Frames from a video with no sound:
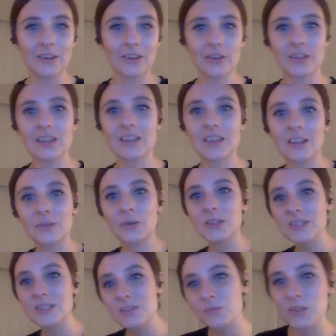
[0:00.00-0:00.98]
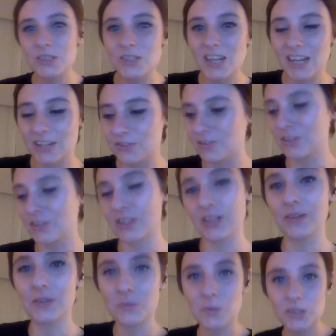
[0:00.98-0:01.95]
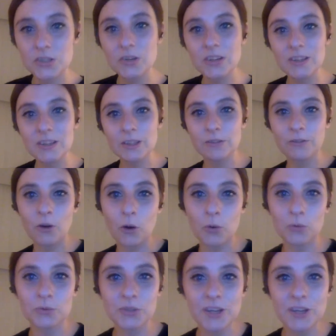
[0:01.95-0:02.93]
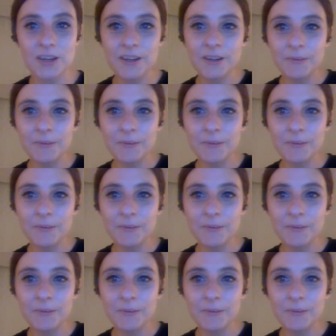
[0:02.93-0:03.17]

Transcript: I think like once you get introduced, once you're in the fold,